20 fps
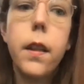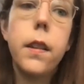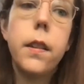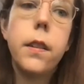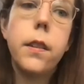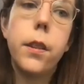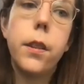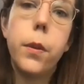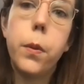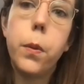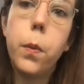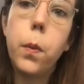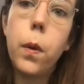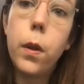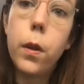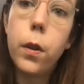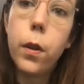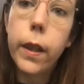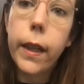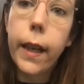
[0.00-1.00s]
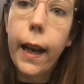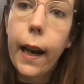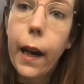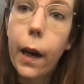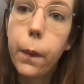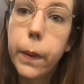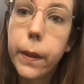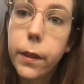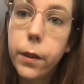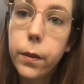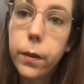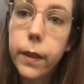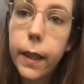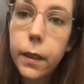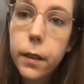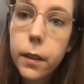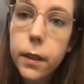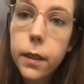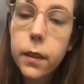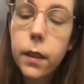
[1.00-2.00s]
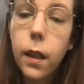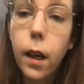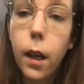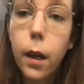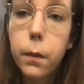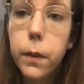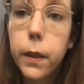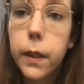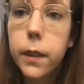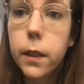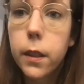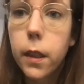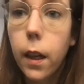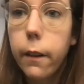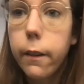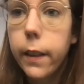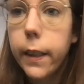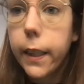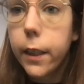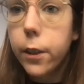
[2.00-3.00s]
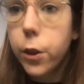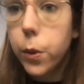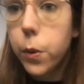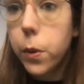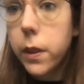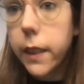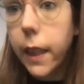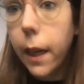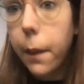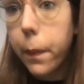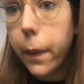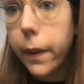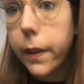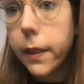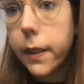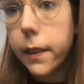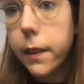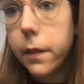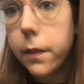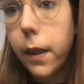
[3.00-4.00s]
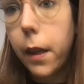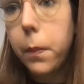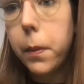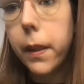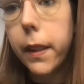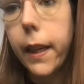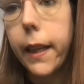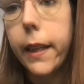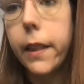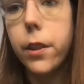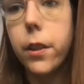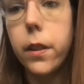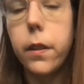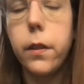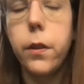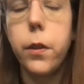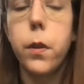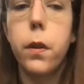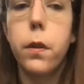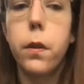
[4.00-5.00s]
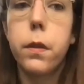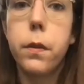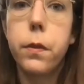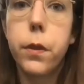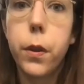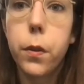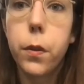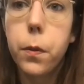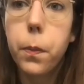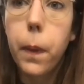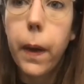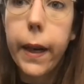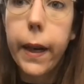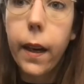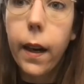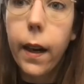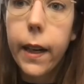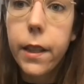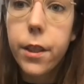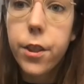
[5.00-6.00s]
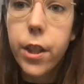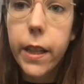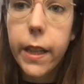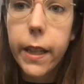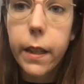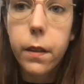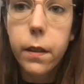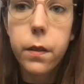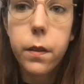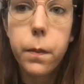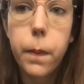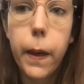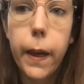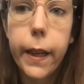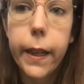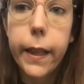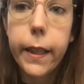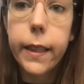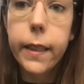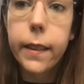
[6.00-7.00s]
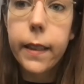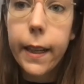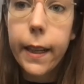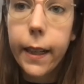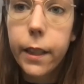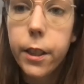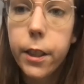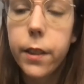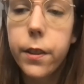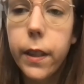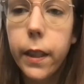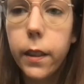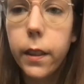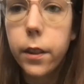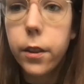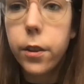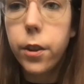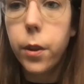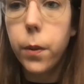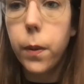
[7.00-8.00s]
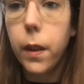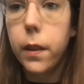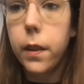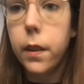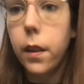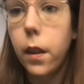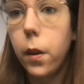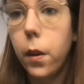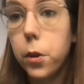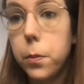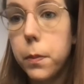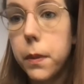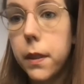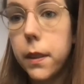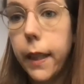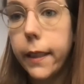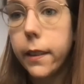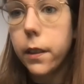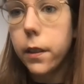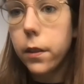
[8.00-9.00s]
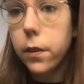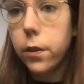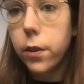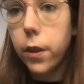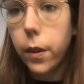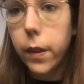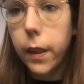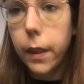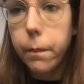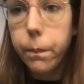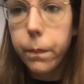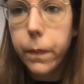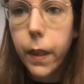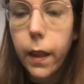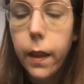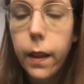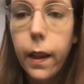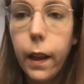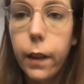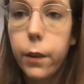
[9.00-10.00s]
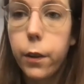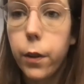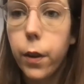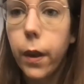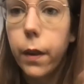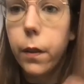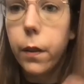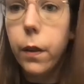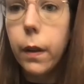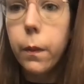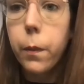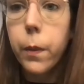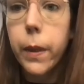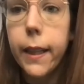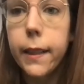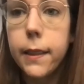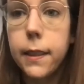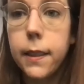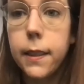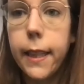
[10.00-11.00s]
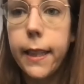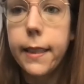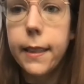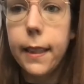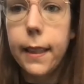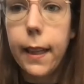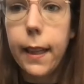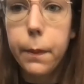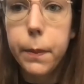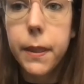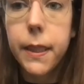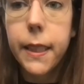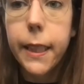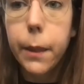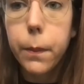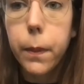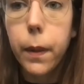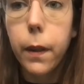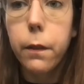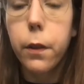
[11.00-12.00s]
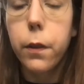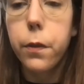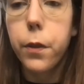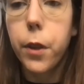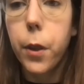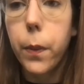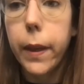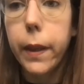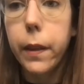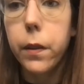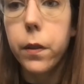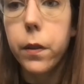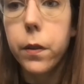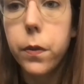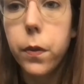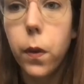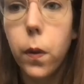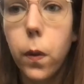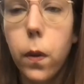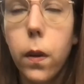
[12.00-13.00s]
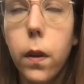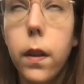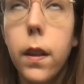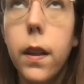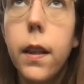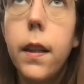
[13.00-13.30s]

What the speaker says: to look at how we do that. There's currently a two-step process of application. You are reviewed by IG, by NHS England, who are the ultimate data controller, and we as a Data Lab team are reviewing for